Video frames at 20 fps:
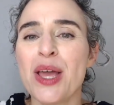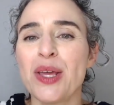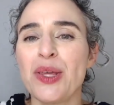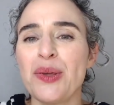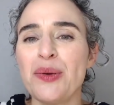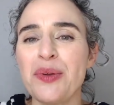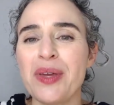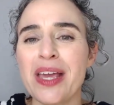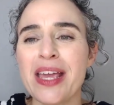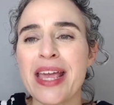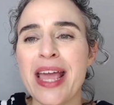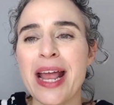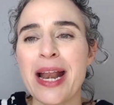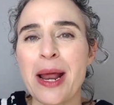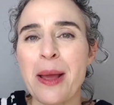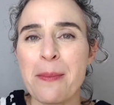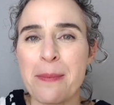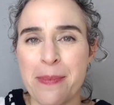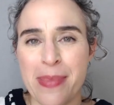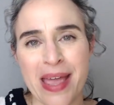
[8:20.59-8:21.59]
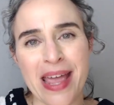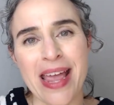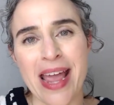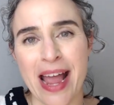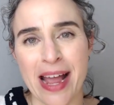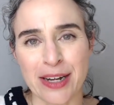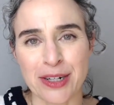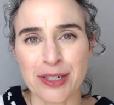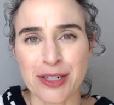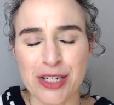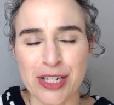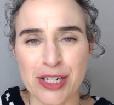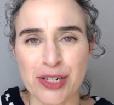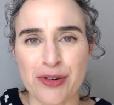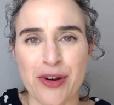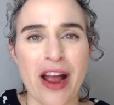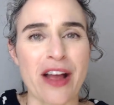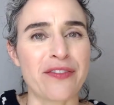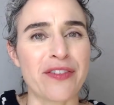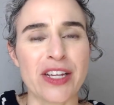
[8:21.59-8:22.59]
you can get a big energy
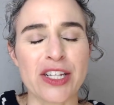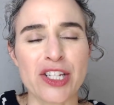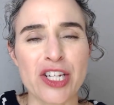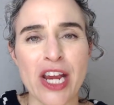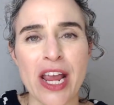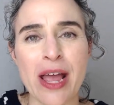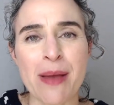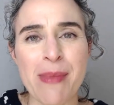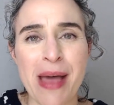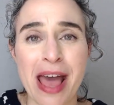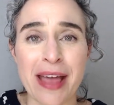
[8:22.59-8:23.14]
traffic jam